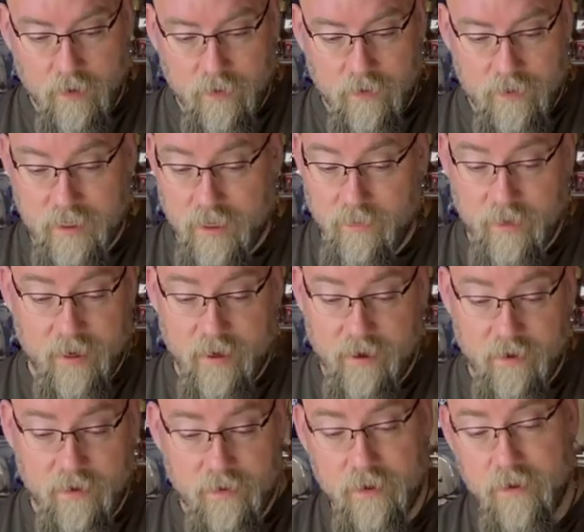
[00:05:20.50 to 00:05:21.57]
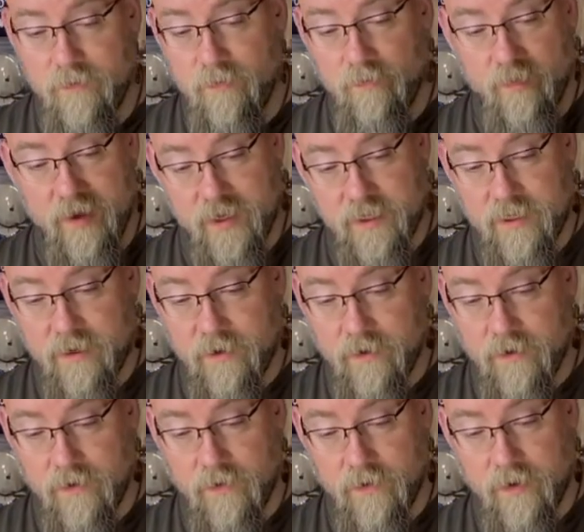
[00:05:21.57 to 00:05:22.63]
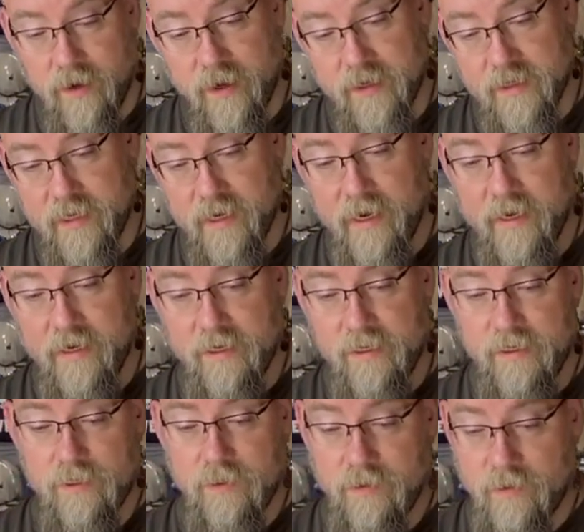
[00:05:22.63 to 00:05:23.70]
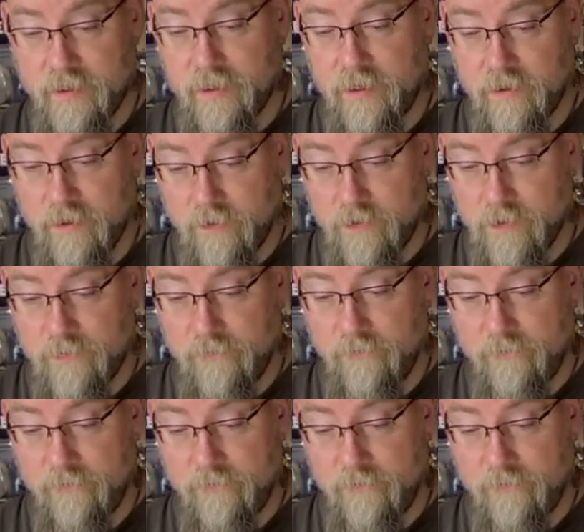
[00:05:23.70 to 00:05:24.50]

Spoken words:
somehow Mezco has gotten it so that the clothes